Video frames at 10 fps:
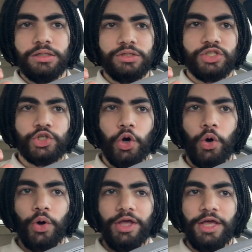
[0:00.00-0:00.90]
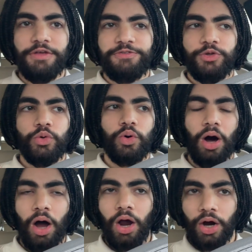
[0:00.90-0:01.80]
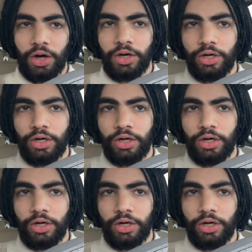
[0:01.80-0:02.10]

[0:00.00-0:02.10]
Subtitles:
So if you are